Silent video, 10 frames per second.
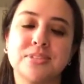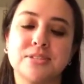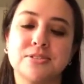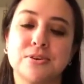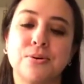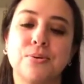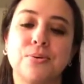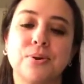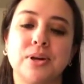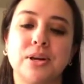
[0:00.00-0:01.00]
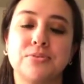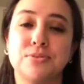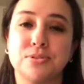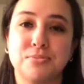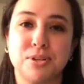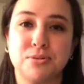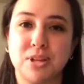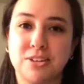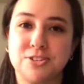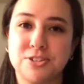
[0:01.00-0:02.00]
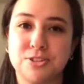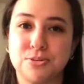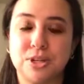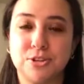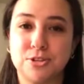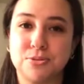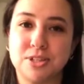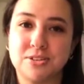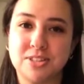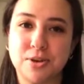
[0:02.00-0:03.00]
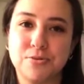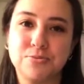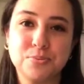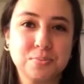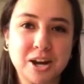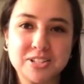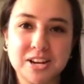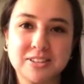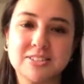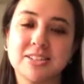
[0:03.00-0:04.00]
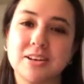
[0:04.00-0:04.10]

So if you're somebody who likes to do like do-it-yourself projects,